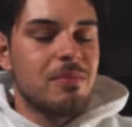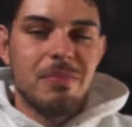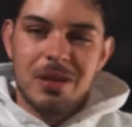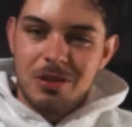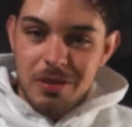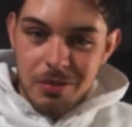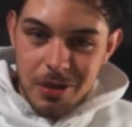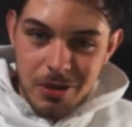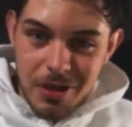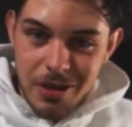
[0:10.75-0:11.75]
my screen
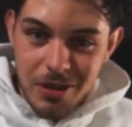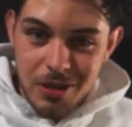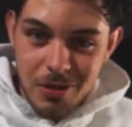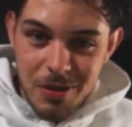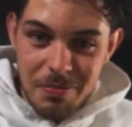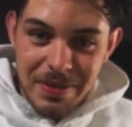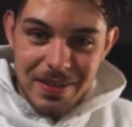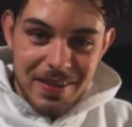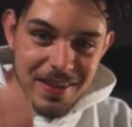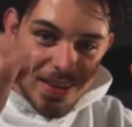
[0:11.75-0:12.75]
recording got
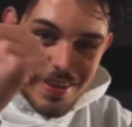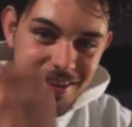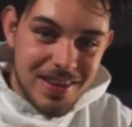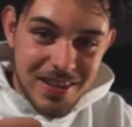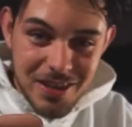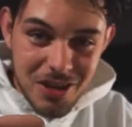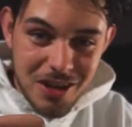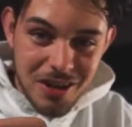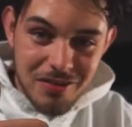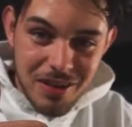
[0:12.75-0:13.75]
corrupted. And God
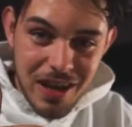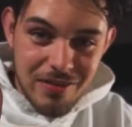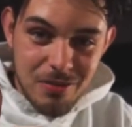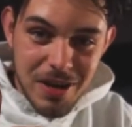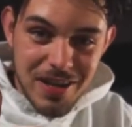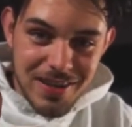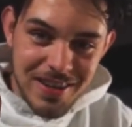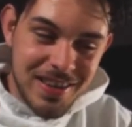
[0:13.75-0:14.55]
love life, right?